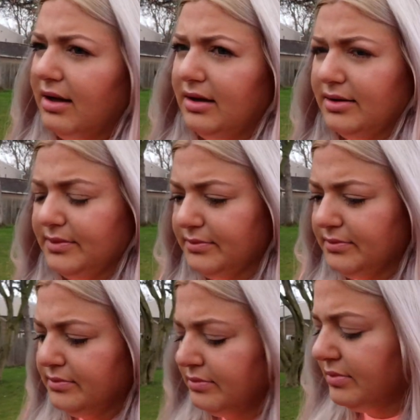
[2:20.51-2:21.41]

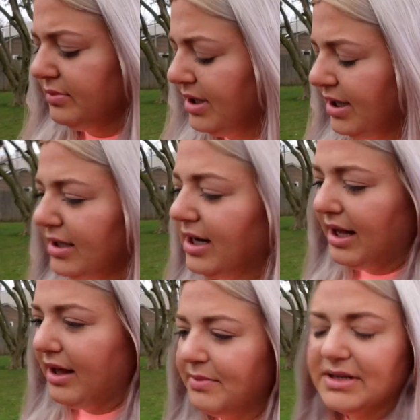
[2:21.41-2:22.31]
And
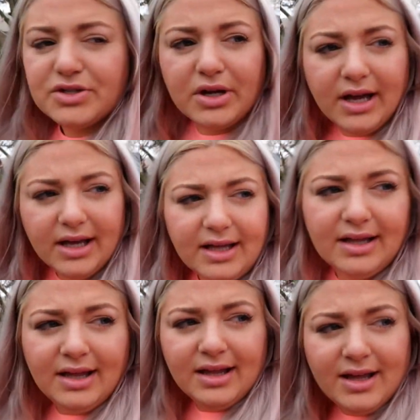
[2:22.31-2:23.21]
I have been
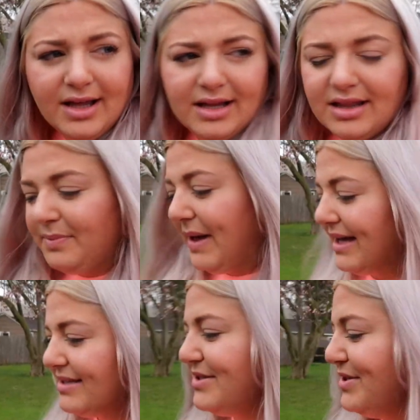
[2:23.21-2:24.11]
trying the
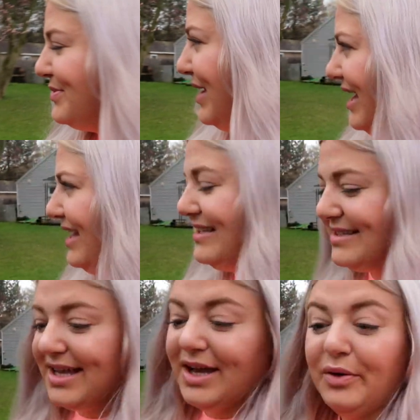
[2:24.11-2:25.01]
past 2
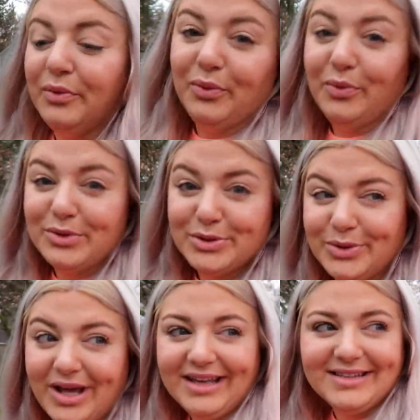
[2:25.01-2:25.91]
days,
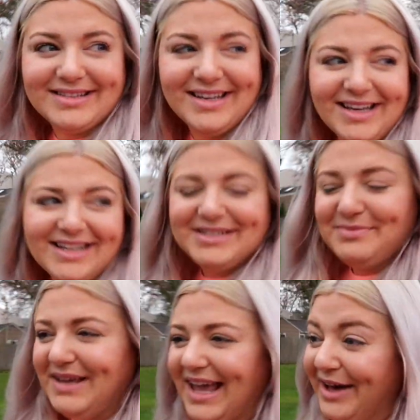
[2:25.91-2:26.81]

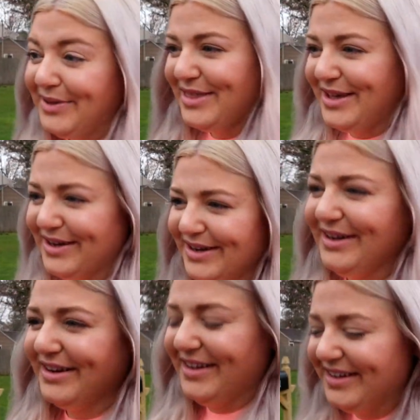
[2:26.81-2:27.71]
to be
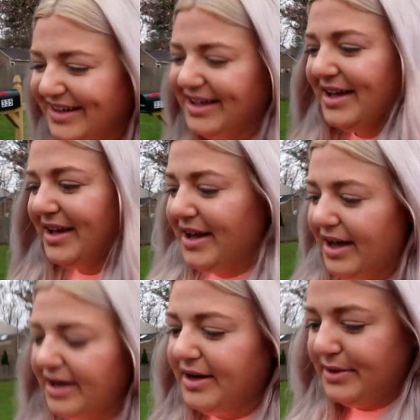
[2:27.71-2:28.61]
healthier.
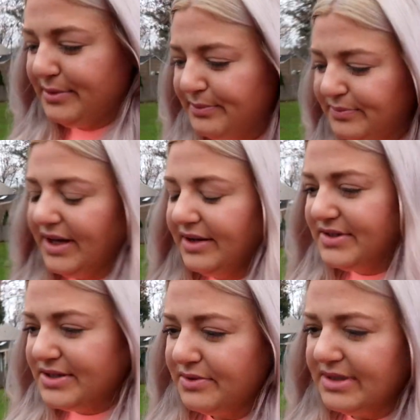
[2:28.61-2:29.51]
I've
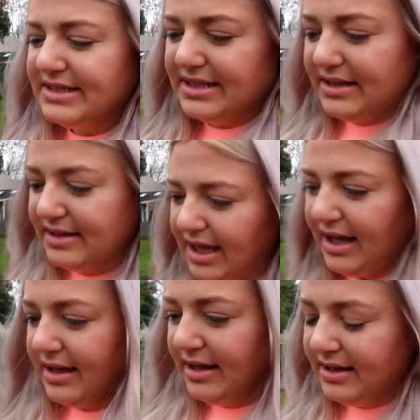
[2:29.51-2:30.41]
just noticed that,
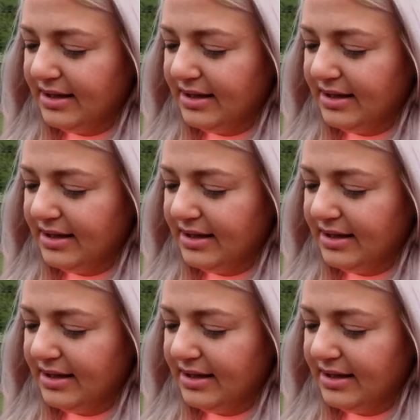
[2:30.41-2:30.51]
like,